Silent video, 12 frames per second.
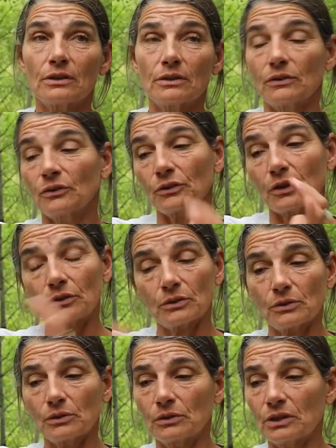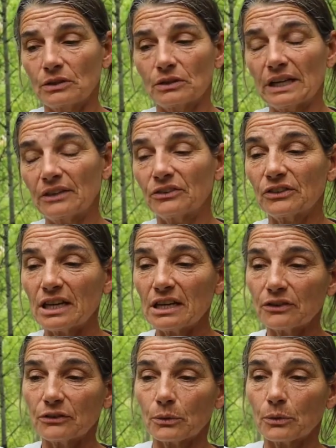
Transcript: in southern United States